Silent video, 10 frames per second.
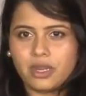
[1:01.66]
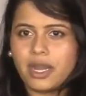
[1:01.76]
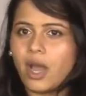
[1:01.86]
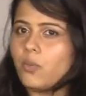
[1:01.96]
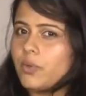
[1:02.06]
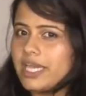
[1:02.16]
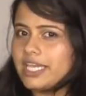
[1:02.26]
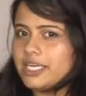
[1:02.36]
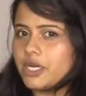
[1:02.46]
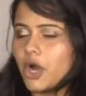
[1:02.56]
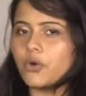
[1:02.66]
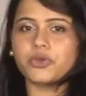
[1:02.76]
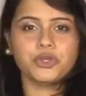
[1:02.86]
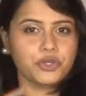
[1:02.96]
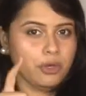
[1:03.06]
Now we can grow
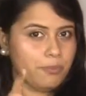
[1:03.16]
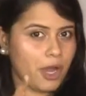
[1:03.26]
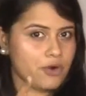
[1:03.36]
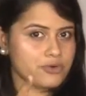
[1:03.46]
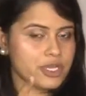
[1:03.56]
your bone